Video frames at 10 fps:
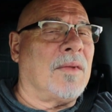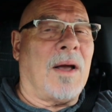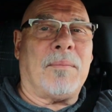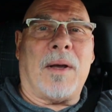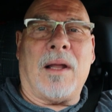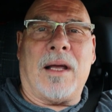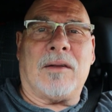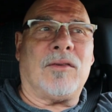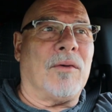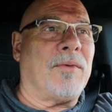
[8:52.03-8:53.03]
Yep, I like
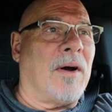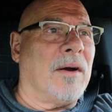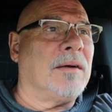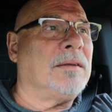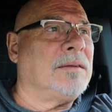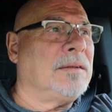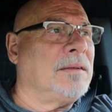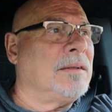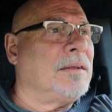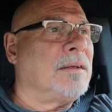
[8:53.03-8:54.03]
it so far.
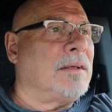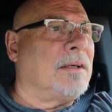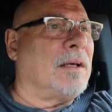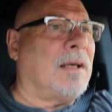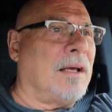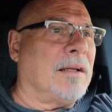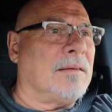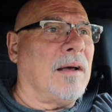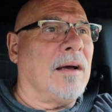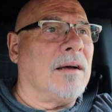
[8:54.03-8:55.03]

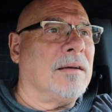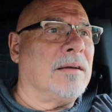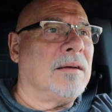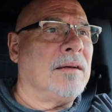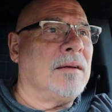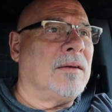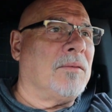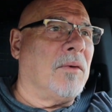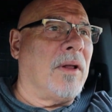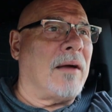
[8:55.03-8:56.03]

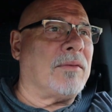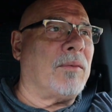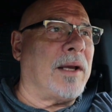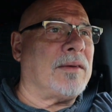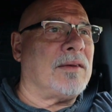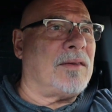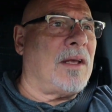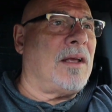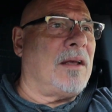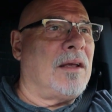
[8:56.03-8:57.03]
And we'll have to wait to
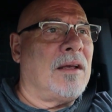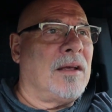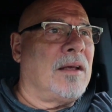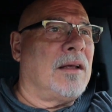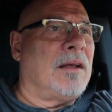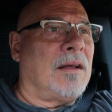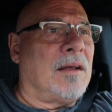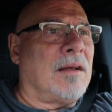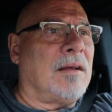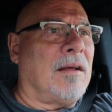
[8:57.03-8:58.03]
see
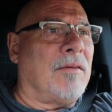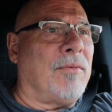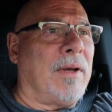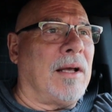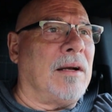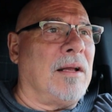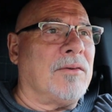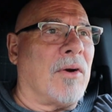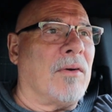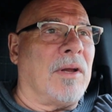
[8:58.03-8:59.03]
if we get any
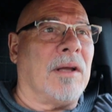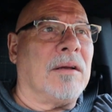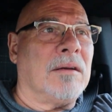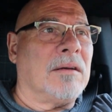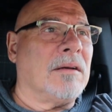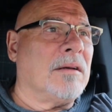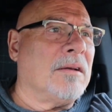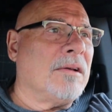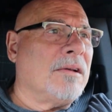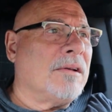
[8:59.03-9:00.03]
droning
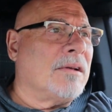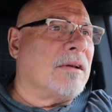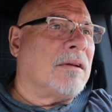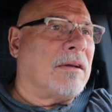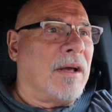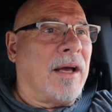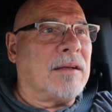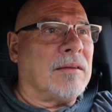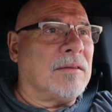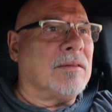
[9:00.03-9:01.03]
at
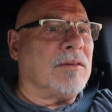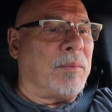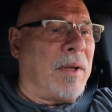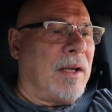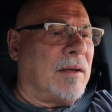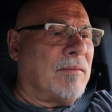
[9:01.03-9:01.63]
speed.